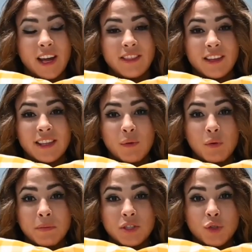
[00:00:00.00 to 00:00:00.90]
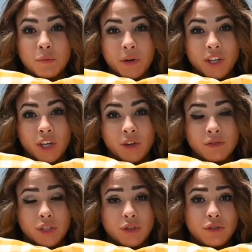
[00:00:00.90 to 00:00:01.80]
I think that will be super
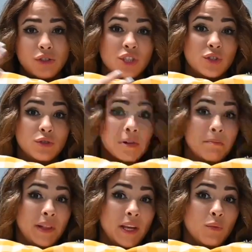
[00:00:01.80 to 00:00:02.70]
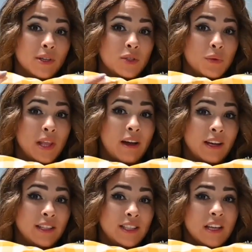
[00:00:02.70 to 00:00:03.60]
cute too, to just do some plain ones without
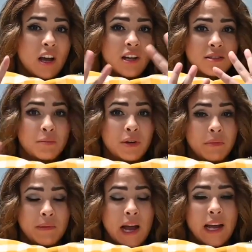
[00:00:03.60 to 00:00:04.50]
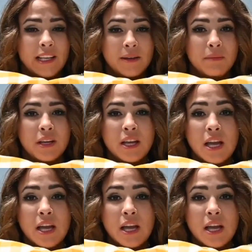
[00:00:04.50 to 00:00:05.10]
any decals, put them behind them.